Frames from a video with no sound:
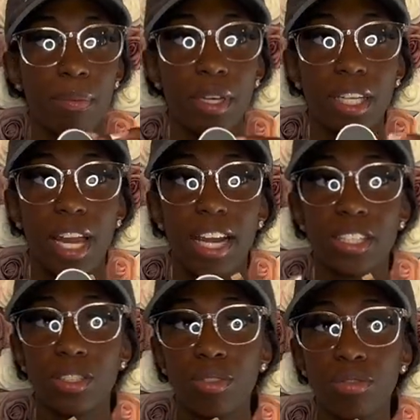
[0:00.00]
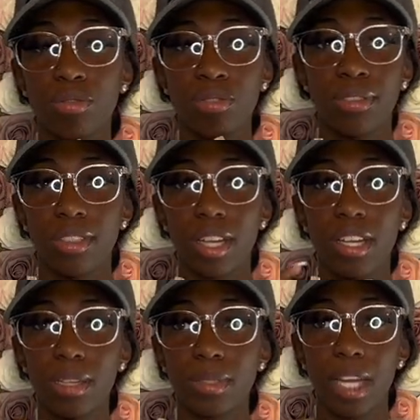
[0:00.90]
put like okay y'all so after i got
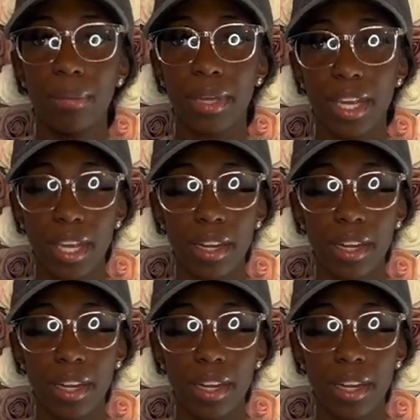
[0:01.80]
done recording